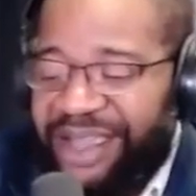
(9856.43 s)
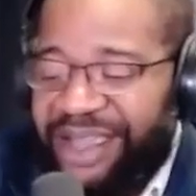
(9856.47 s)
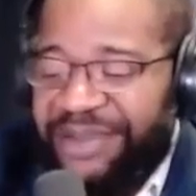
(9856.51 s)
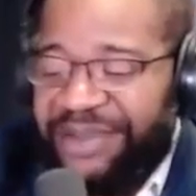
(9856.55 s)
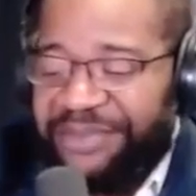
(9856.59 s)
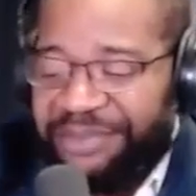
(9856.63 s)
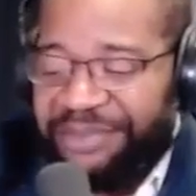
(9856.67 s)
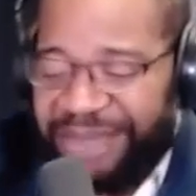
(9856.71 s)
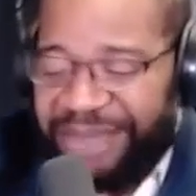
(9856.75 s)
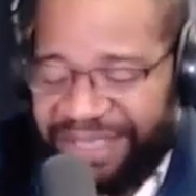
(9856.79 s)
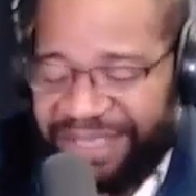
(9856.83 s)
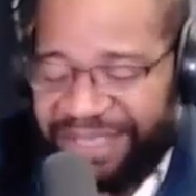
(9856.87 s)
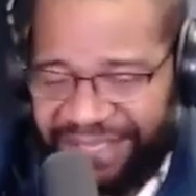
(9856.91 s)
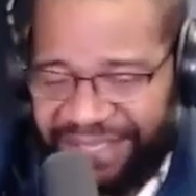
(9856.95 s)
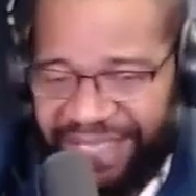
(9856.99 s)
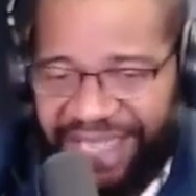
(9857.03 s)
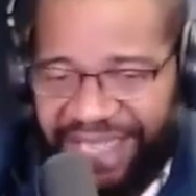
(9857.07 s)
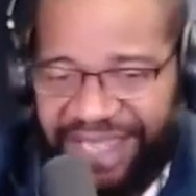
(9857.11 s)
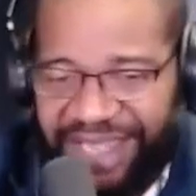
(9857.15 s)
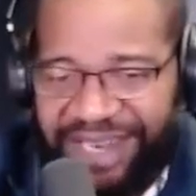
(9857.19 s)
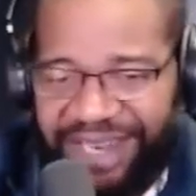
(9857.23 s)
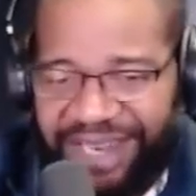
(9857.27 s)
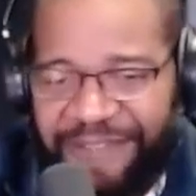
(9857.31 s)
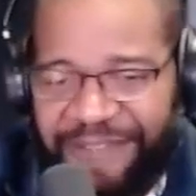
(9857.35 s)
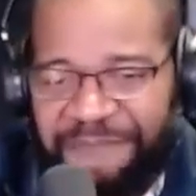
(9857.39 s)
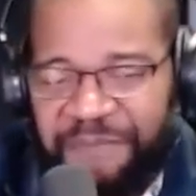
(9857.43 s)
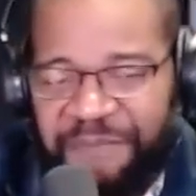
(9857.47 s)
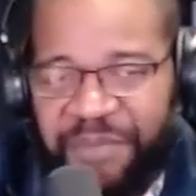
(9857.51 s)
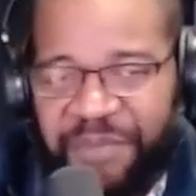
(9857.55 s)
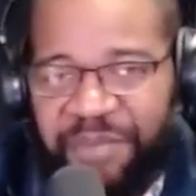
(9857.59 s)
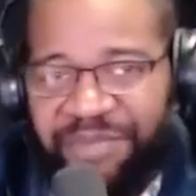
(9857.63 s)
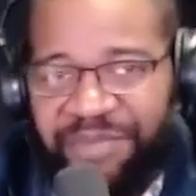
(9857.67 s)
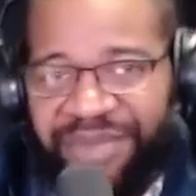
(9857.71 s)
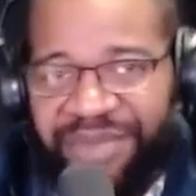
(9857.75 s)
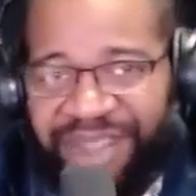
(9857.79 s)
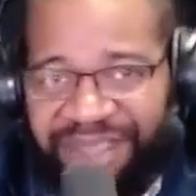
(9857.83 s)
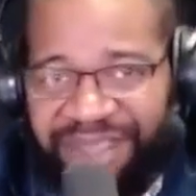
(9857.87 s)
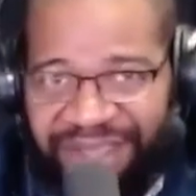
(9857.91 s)
Miss Sadie,
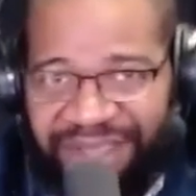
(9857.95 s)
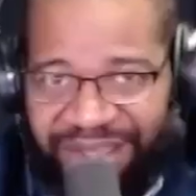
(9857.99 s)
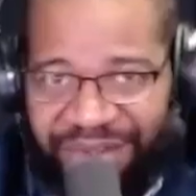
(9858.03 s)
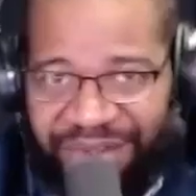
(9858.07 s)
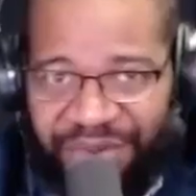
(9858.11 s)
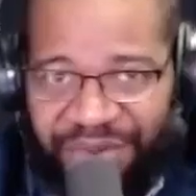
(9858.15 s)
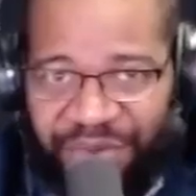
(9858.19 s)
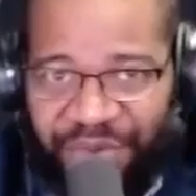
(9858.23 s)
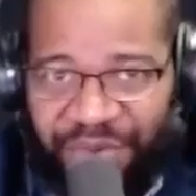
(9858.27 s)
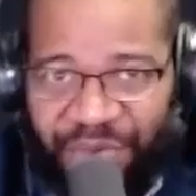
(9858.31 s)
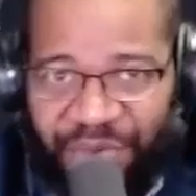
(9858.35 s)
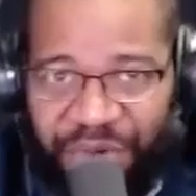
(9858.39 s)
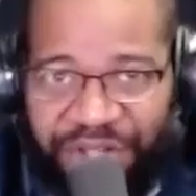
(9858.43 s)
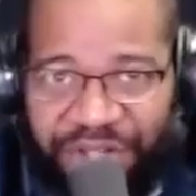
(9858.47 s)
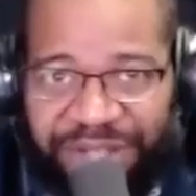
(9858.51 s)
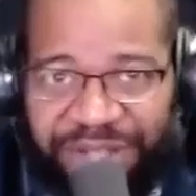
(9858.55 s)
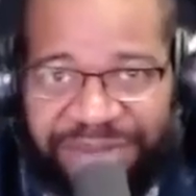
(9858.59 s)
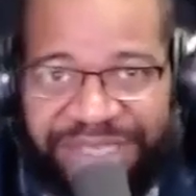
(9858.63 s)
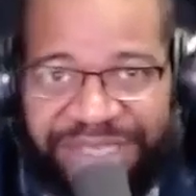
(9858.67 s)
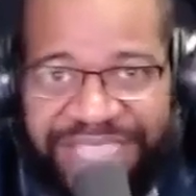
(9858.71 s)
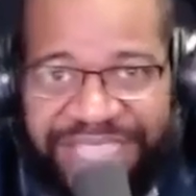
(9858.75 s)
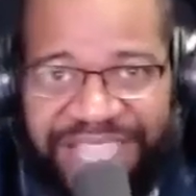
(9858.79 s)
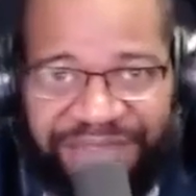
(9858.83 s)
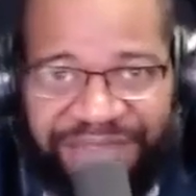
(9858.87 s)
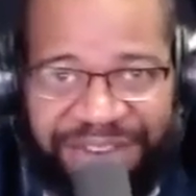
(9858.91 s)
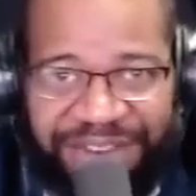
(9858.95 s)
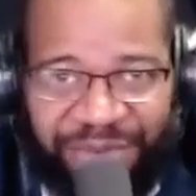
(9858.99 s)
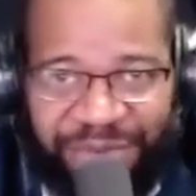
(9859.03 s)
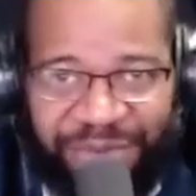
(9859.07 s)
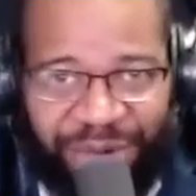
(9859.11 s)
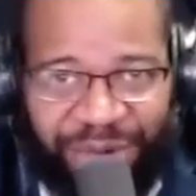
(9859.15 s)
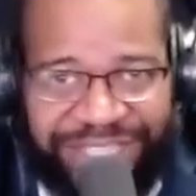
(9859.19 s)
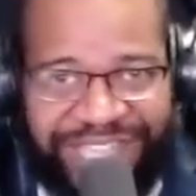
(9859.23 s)
welcome to Evening Words.